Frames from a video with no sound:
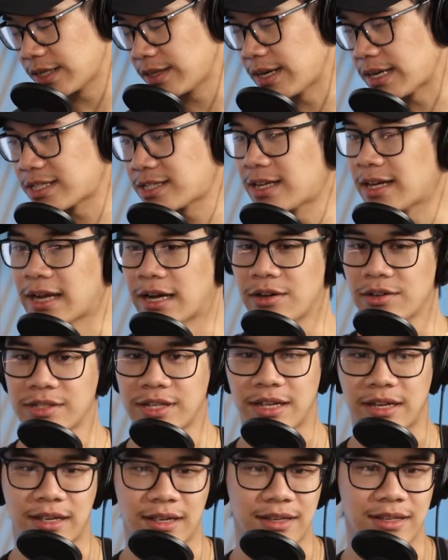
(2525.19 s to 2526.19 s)
last night, I was
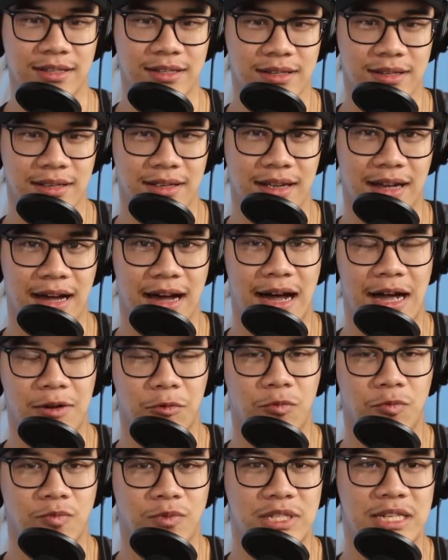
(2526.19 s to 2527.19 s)
like,
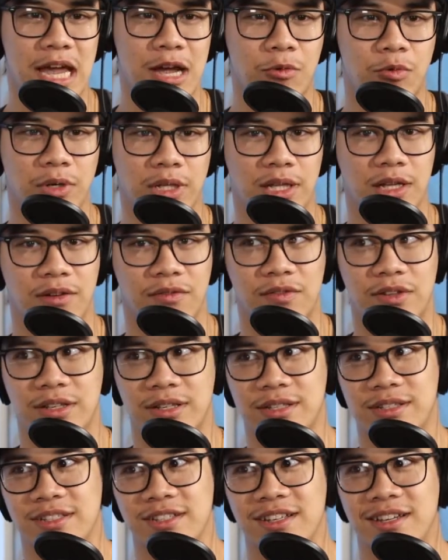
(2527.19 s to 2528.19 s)
Zach would love
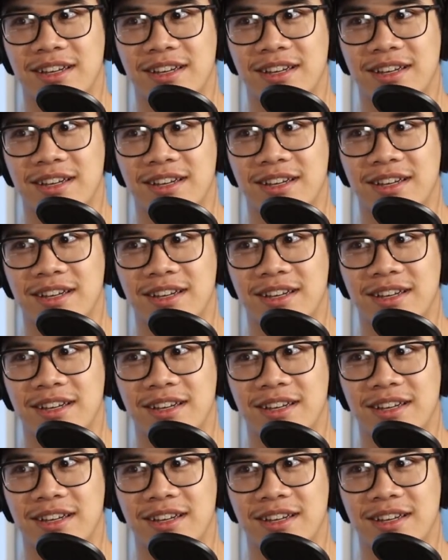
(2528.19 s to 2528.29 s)
this.